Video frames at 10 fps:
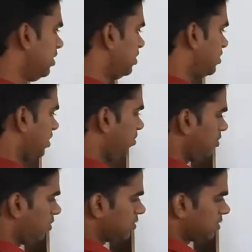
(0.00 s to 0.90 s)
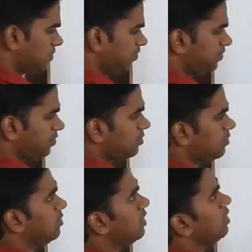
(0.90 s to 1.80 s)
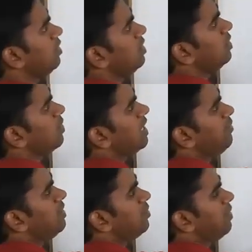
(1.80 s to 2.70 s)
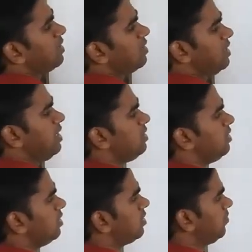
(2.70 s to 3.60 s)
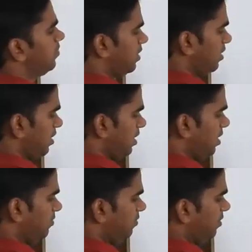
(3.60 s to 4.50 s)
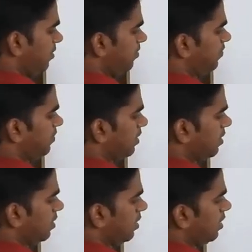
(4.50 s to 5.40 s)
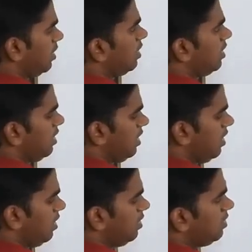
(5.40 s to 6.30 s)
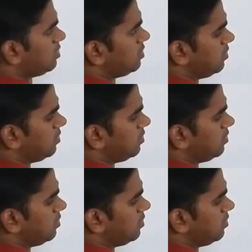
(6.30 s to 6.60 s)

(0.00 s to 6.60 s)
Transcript: Suppose you are having a vector a here. If a is